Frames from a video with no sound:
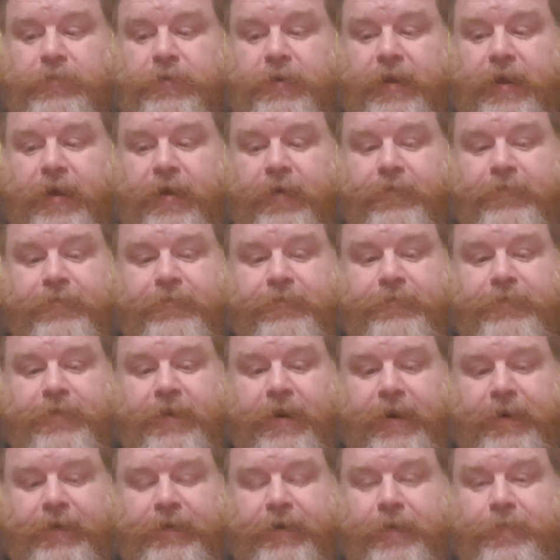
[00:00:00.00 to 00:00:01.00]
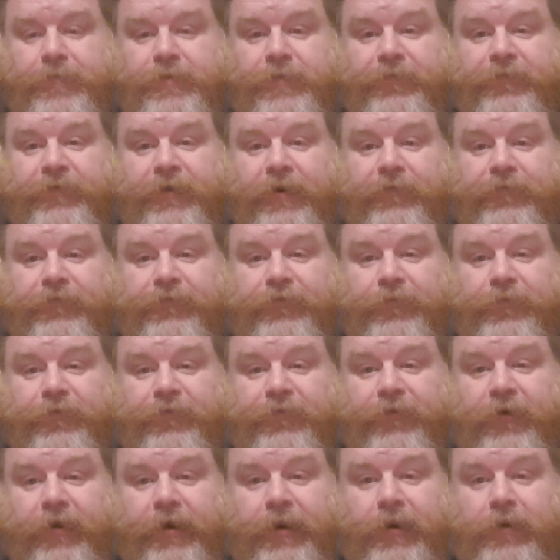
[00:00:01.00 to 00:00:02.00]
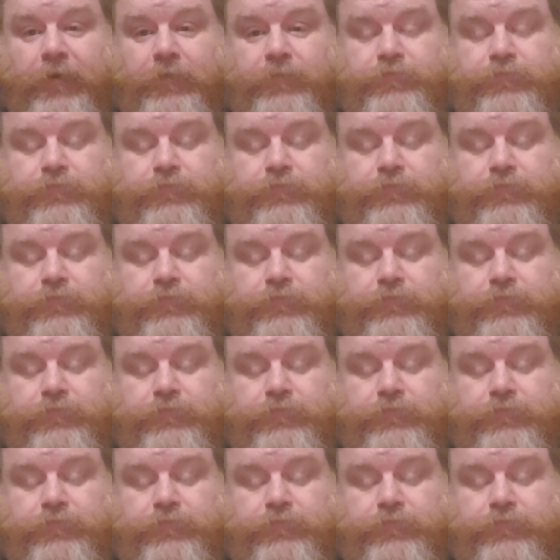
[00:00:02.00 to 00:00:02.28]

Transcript: if they deem themselves suicidal.